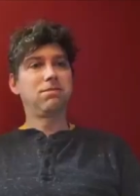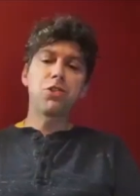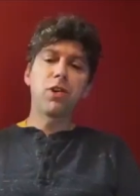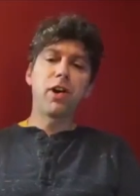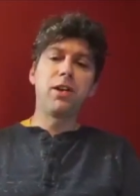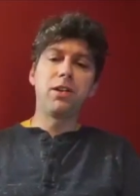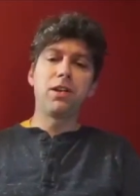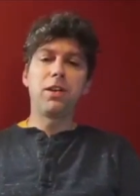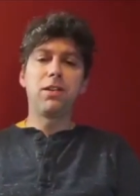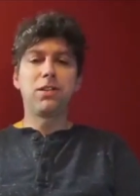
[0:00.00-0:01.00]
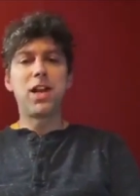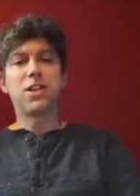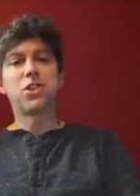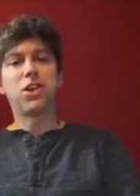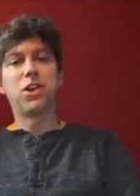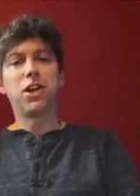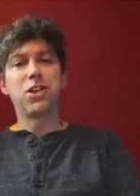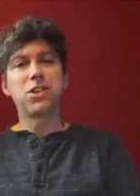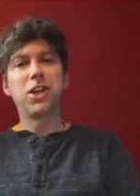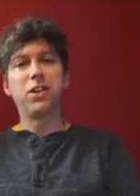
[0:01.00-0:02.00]
and take this in a, in a
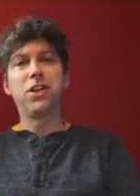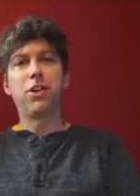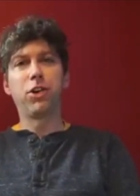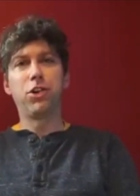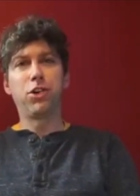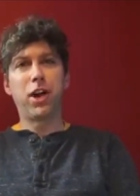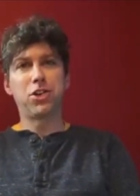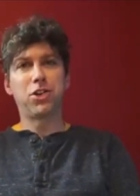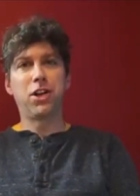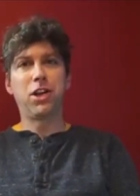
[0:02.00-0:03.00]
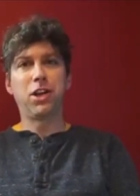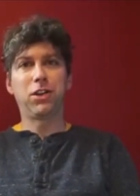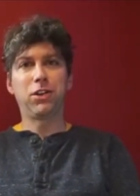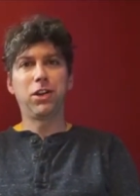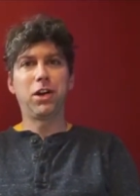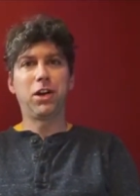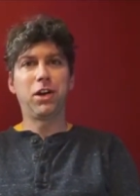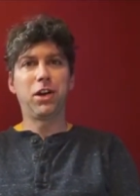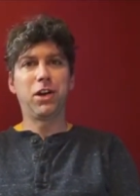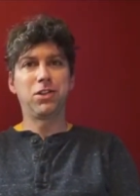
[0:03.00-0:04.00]
slightly different direction, I think, uh,
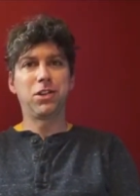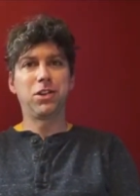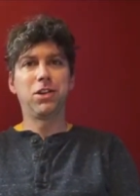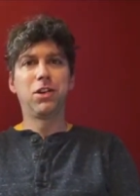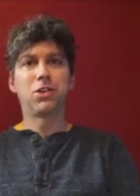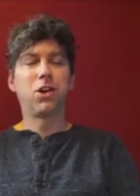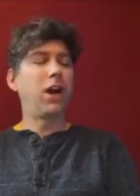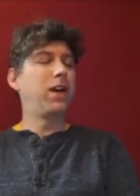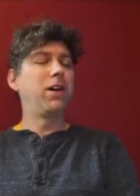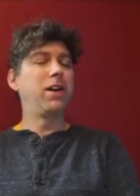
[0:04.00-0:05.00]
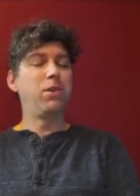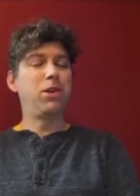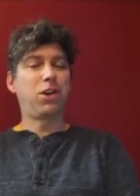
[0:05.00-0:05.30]
as a, sorry, I, I didn't mean to cut